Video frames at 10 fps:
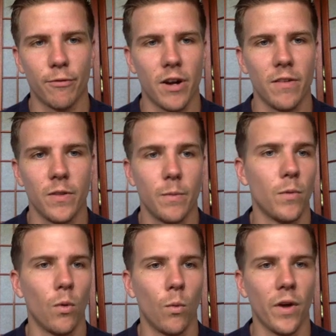front of them
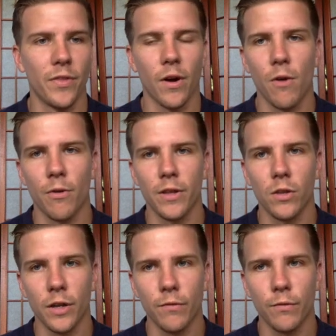what they're already
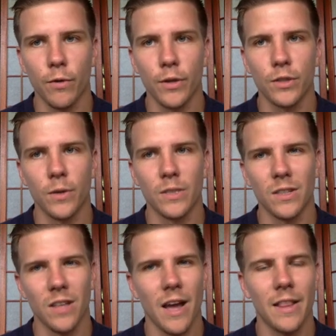looking for. So it's a
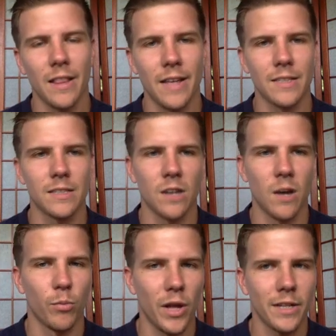lot less
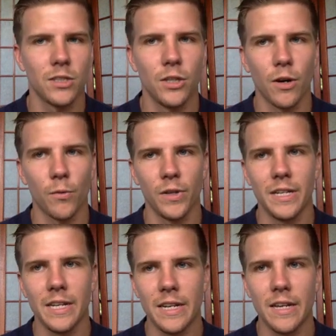complex. You don't really
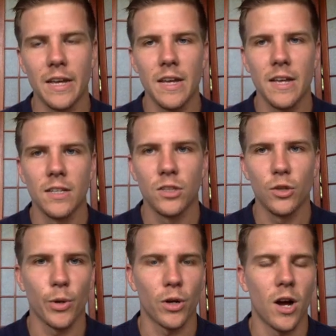need
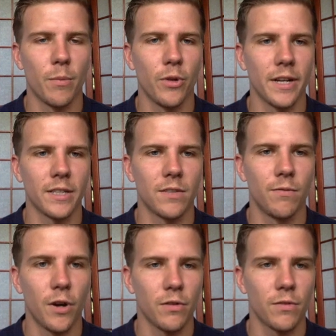super complex
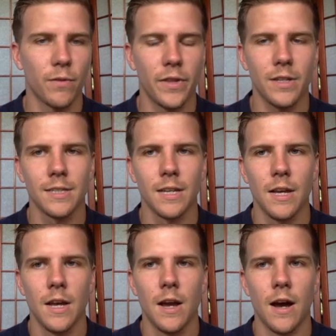funnels for this.
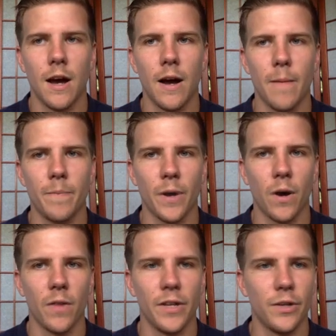
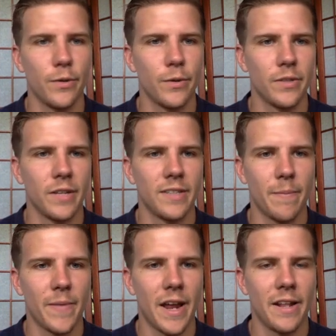All they do is they
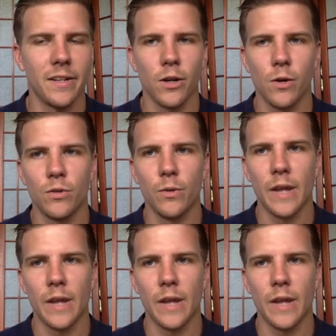type that in, go to an